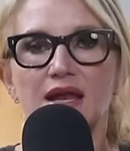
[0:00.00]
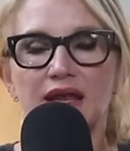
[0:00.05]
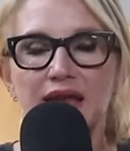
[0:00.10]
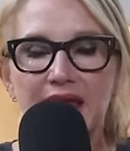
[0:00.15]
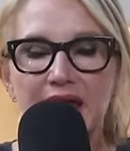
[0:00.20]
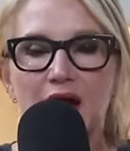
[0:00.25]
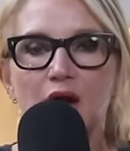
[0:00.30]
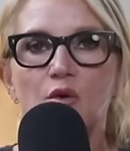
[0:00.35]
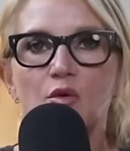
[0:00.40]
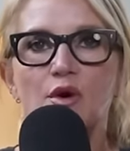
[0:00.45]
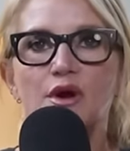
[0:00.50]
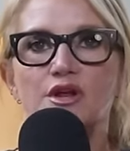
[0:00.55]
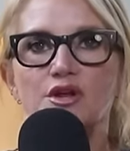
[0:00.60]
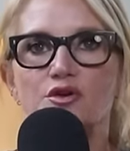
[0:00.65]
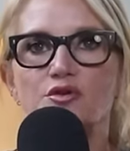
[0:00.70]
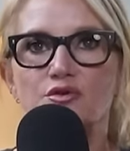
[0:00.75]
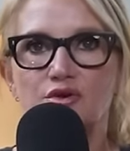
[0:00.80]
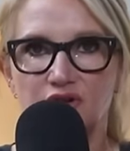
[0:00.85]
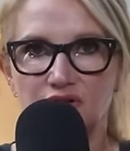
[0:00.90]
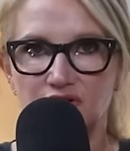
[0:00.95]
Now what
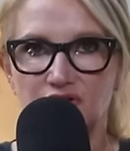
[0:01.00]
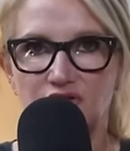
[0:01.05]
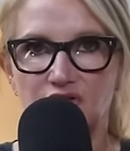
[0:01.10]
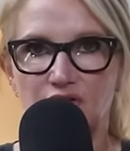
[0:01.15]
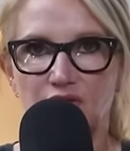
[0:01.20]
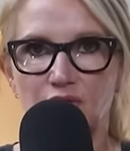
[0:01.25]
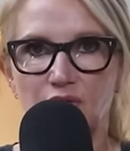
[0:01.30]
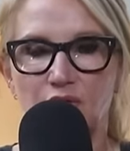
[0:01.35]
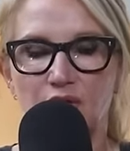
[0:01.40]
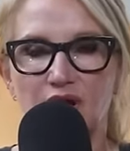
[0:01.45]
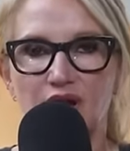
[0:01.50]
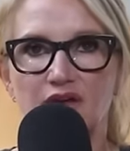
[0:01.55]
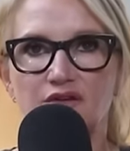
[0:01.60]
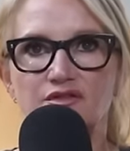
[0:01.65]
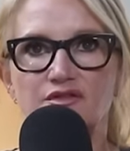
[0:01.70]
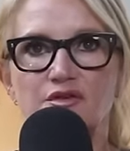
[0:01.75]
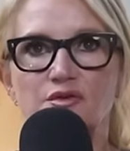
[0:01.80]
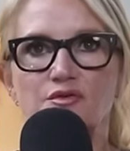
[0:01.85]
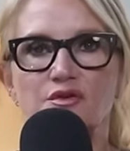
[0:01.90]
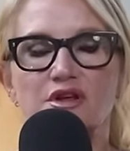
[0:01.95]
you can do
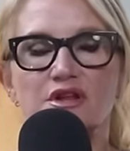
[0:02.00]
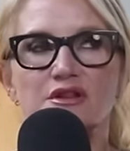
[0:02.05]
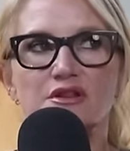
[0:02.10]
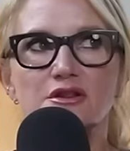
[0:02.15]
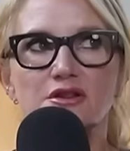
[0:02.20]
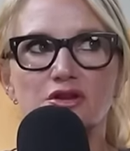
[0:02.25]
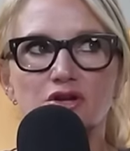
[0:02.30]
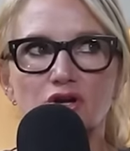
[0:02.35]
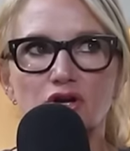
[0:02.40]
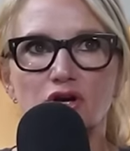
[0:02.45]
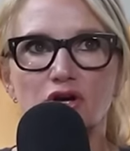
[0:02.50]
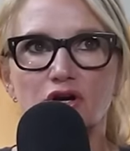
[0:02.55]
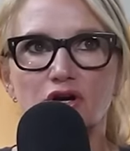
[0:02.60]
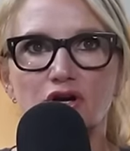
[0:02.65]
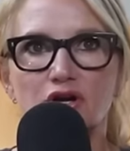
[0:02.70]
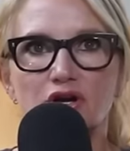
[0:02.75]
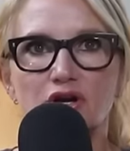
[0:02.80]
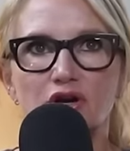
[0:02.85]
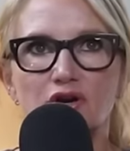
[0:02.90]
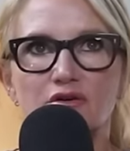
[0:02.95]
is you can
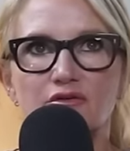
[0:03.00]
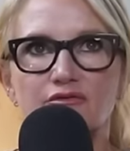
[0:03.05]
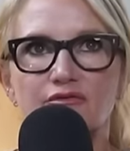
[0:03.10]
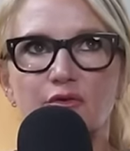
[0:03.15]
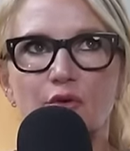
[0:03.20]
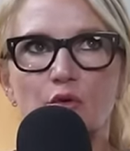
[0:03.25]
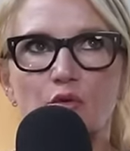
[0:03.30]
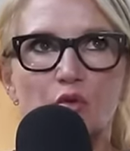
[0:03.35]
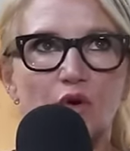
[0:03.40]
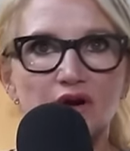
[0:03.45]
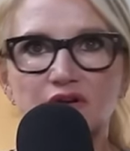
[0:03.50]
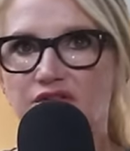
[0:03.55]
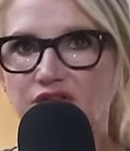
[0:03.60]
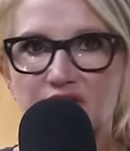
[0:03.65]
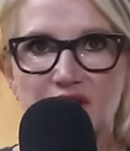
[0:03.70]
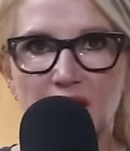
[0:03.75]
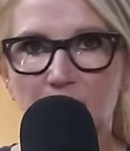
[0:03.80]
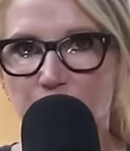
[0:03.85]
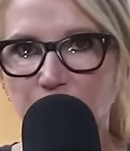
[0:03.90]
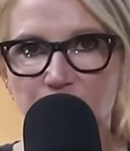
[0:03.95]
look for what
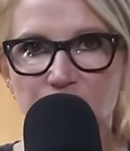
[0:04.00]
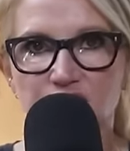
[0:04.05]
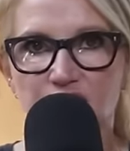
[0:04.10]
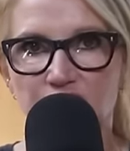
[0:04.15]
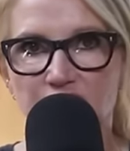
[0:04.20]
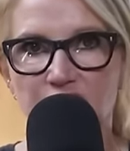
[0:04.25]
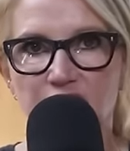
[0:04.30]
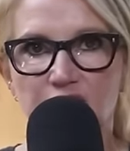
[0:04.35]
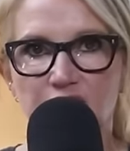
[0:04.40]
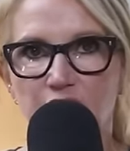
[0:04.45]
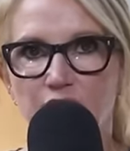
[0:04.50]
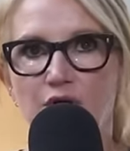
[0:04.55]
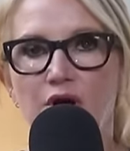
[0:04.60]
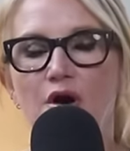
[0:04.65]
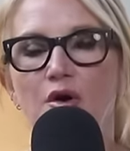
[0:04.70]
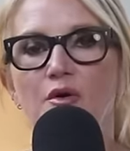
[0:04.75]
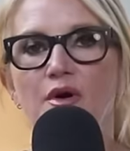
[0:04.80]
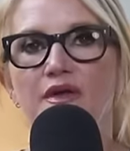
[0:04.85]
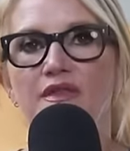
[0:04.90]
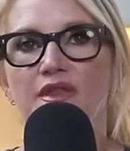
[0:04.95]
is the opportunity to
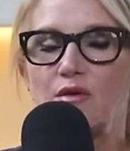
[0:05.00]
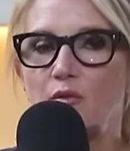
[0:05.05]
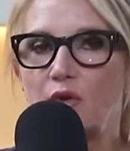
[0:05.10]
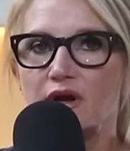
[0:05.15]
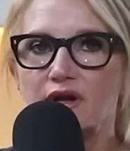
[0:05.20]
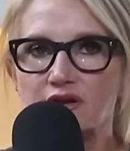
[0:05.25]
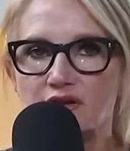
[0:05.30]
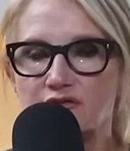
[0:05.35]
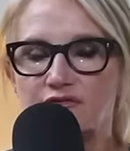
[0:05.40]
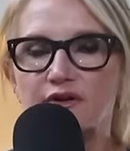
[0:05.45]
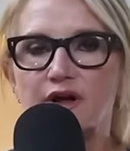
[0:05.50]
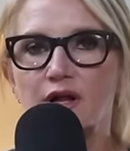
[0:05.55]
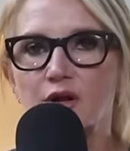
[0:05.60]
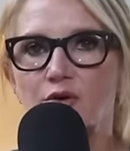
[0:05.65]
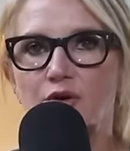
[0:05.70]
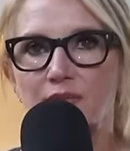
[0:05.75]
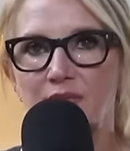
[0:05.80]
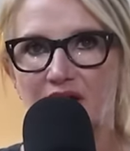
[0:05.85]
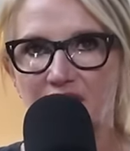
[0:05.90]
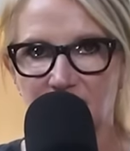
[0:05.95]
grow. I want you to
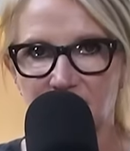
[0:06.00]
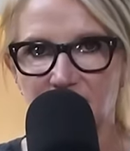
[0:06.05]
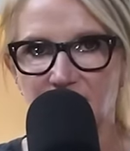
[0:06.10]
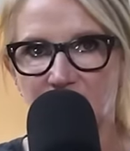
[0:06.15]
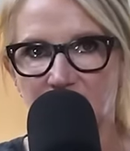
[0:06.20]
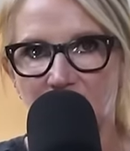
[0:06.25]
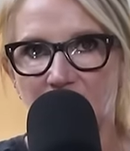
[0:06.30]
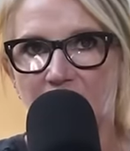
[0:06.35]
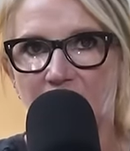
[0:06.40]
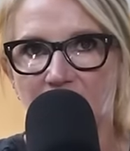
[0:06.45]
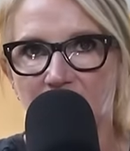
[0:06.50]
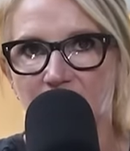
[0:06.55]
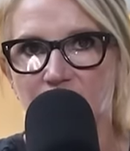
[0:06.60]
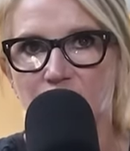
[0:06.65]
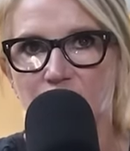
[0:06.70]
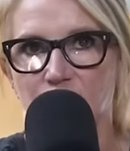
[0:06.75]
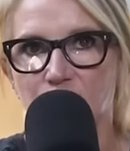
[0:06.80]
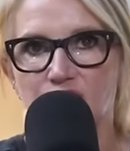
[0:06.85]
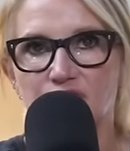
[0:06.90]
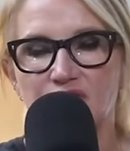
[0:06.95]
follow a method that I
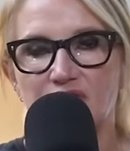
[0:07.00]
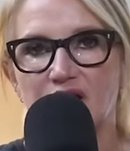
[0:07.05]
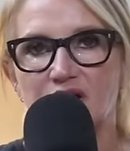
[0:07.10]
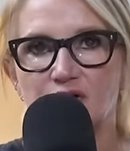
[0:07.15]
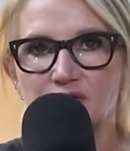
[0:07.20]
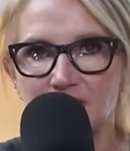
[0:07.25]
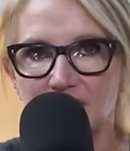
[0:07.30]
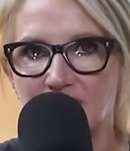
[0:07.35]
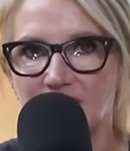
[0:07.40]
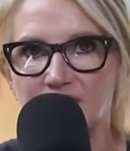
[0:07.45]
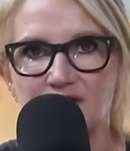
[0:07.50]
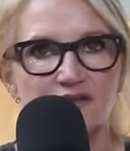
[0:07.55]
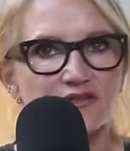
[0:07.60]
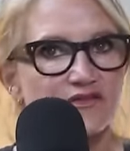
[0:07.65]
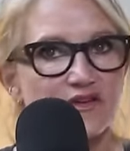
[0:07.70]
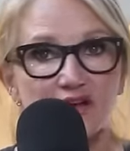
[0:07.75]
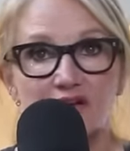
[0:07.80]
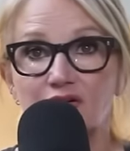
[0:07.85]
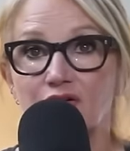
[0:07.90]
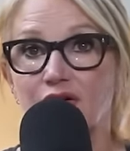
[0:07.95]
use. I created
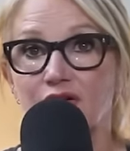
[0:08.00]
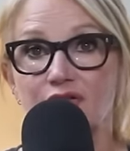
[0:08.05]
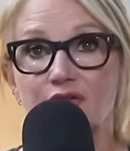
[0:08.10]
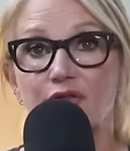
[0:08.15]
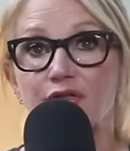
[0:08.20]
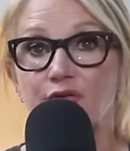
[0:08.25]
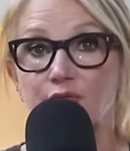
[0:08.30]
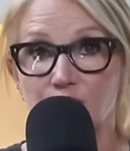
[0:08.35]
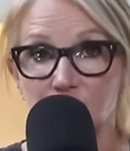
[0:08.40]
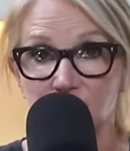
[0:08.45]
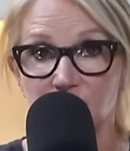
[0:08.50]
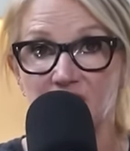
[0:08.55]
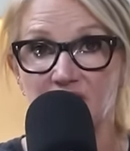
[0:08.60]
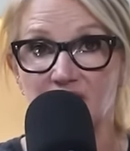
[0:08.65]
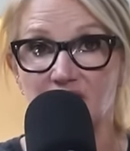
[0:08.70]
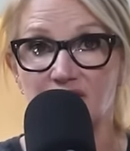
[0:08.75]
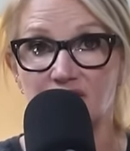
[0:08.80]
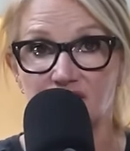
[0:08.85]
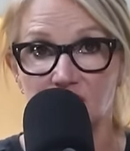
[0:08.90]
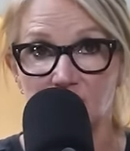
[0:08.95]
this. I call it the three
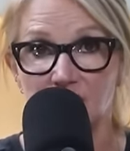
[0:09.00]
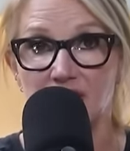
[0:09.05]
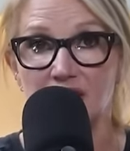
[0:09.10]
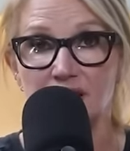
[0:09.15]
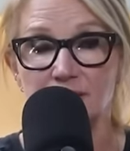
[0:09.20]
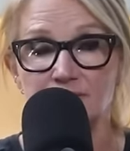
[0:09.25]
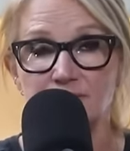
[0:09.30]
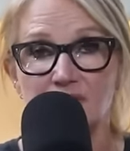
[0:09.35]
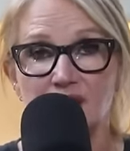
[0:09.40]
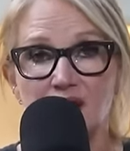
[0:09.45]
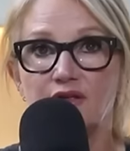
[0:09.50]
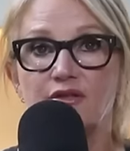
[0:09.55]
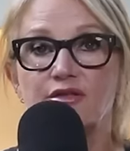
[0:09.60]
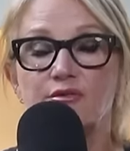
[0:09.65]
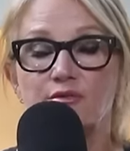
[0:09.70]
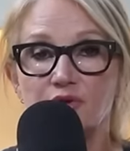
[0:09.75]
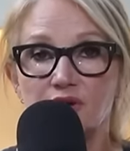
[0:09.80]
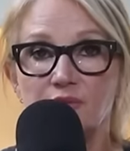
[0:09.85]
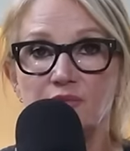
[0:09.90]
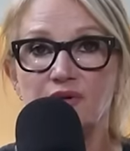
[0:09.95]
Ps. You ready? The
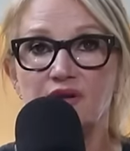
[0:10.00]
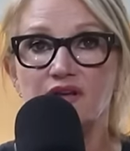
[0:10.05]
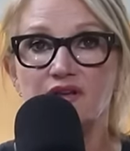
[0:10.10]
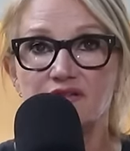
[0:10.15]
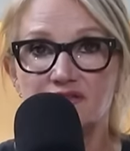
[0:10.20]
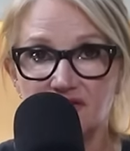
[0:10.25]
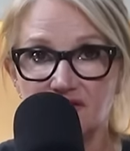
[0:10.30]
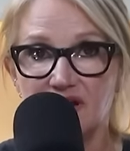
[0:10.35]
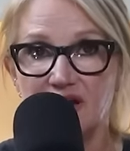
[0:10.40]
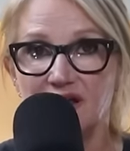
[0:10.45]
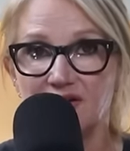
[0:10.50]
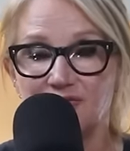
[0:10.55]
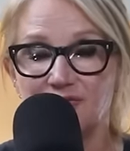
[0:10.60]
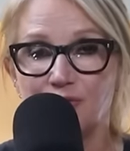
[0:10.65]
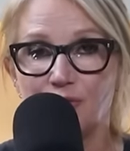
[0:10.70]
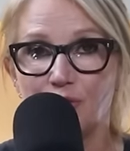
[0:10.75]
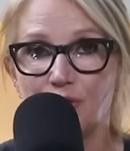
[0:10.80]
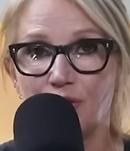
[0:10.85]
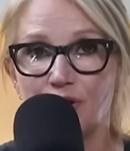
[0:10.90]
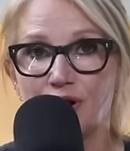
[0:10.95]
three Ps
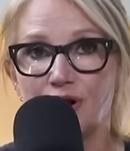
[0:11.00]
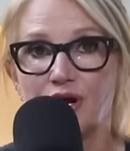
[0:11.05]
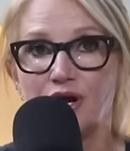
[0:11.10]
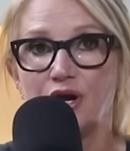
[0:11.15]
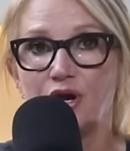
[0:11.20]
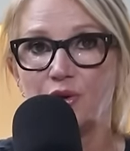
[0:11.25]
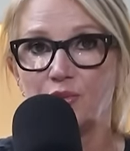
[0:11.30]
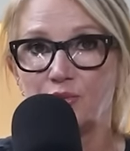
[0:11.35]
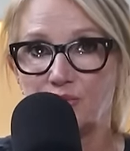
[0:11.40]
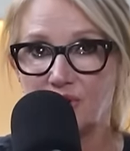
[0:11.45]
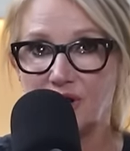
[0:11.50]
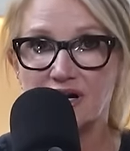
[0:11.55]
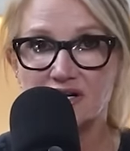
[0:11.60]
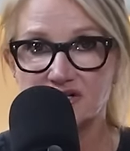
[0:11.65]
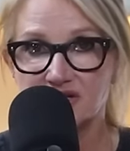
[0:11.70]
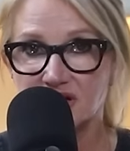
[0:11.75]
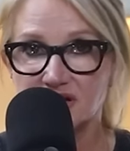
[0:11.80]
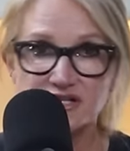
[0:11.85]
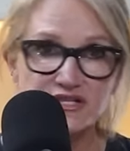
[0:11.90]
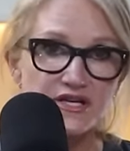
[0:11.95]
stand for
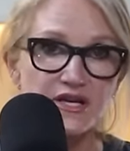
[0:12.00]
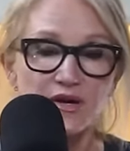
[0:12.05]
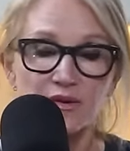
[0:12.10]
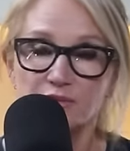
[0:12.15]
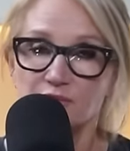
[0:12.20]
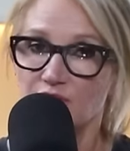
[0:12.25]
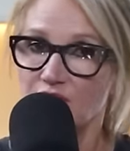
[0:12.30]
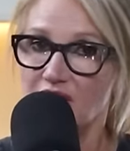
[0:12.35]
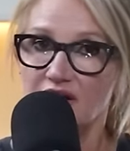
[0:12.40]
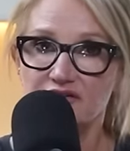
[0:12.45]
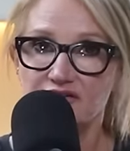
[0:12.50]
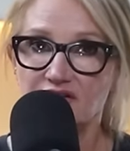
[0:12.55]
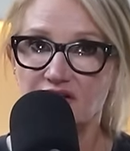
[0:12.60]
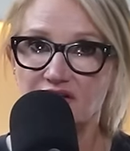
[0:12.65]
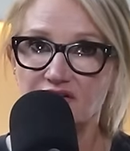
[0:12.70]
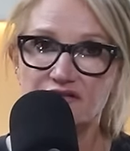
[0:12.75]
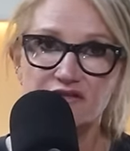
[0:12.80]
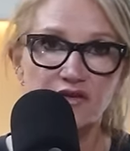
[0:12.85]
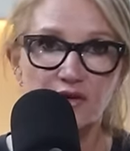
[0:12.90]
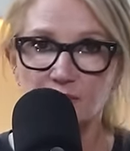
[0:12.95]
project,
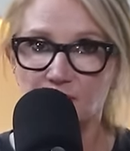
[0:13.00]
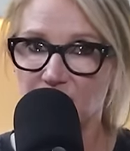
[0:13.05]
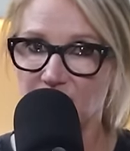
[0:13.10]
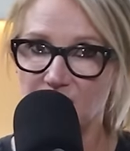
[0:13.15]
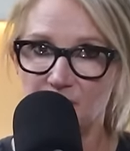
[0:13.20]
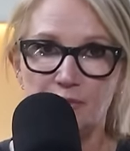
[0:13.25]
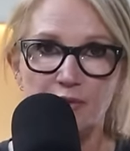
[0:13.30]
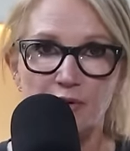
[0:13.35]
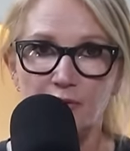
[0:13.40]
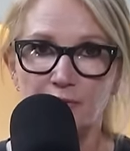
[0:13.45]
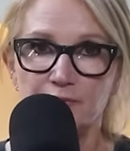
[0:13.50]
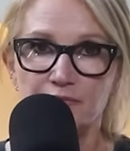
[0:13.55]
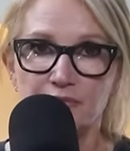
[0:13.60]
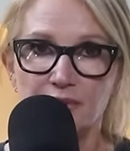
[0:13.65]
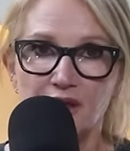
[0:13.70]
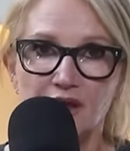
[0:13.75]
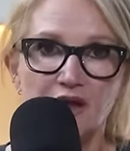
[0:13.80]
process, people.